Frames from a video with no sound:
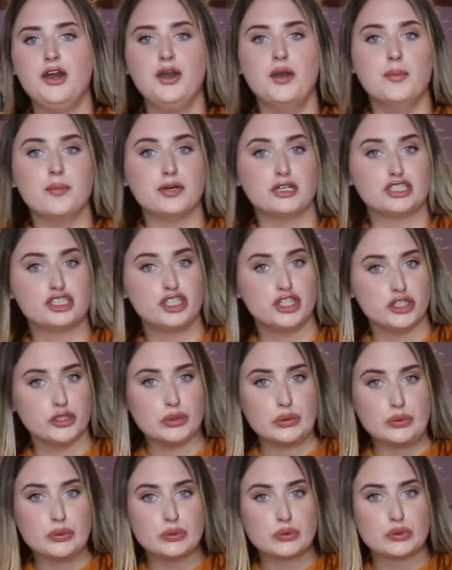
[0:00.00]
number
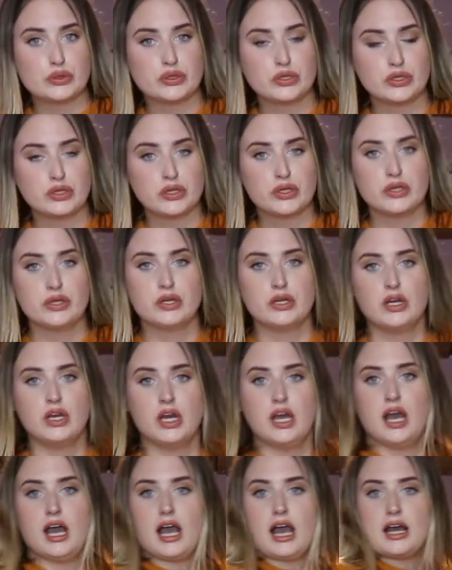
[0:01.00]
two.
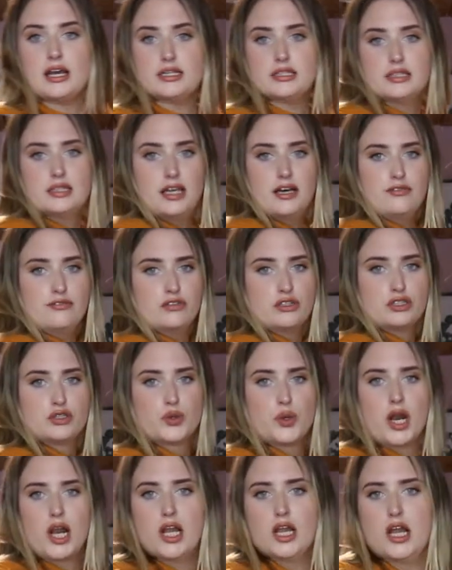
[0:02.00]
I love this
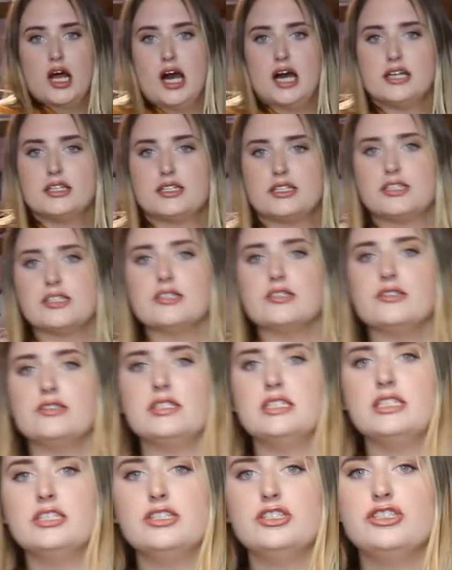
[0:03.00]
one a lot. So
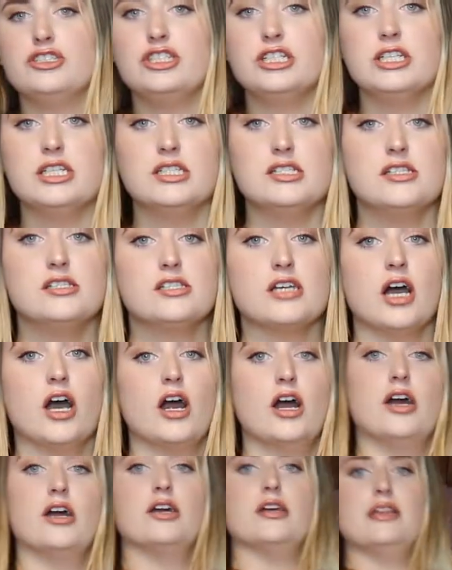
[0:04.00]
these jeans
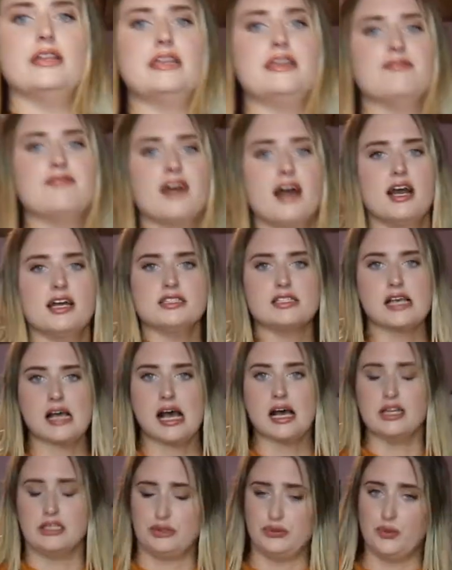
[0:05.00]
are Levi's
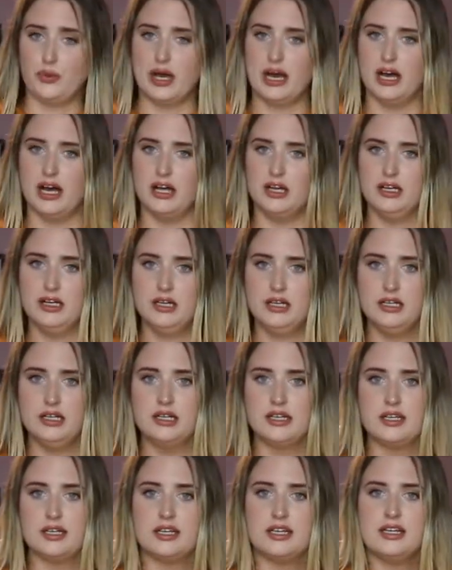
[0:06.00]
as well.
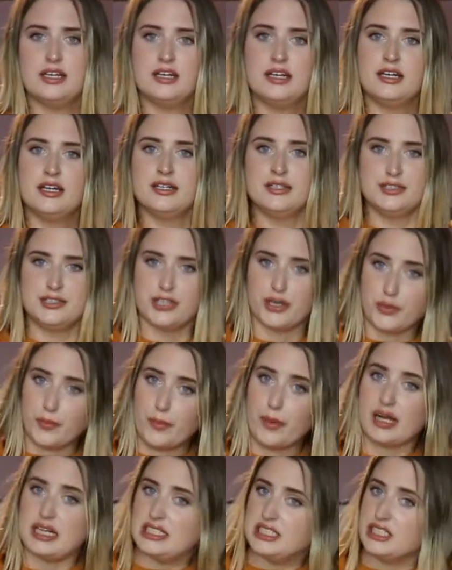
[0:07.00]
Don't
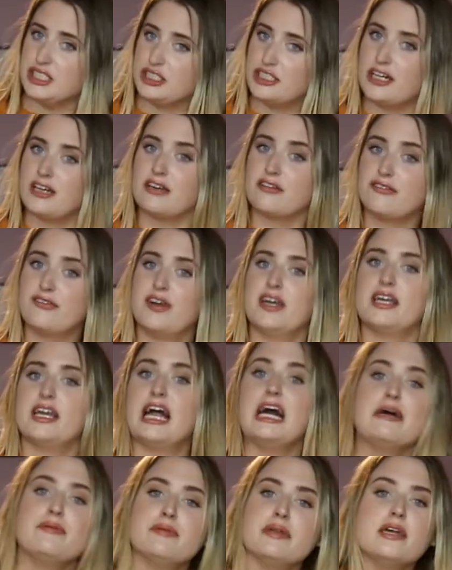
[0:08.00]
mind the dog fight
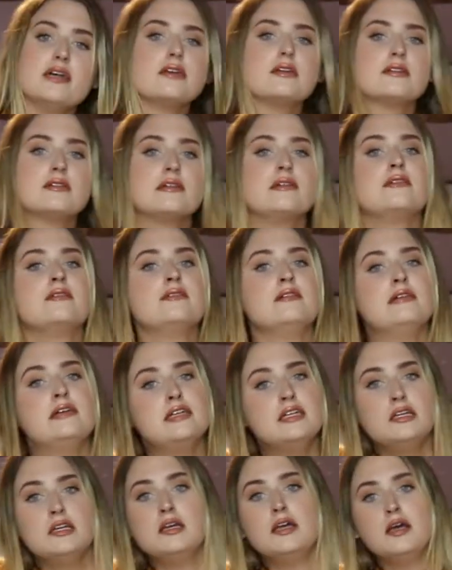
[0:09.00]
happening
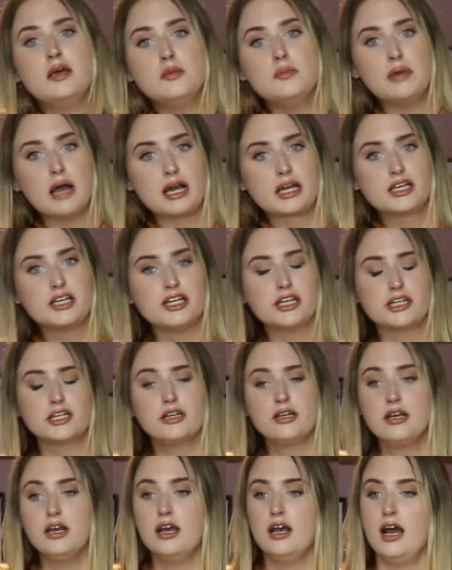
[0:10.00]
back
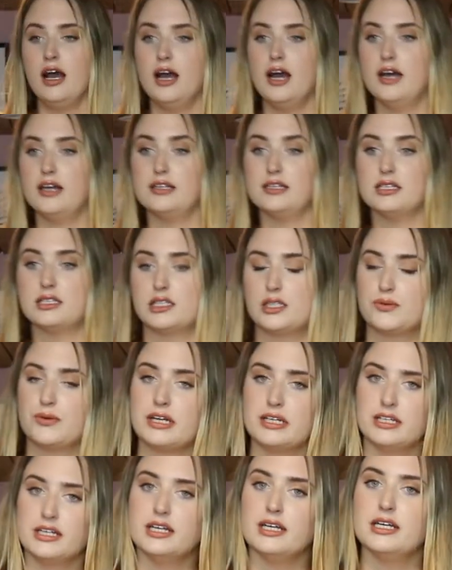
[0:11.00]
here. This
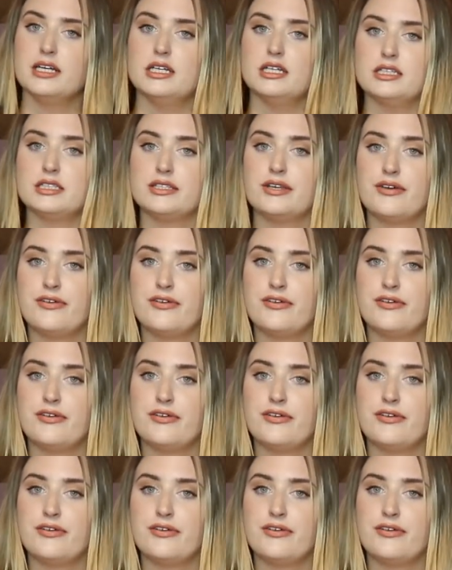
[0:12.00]
sweater is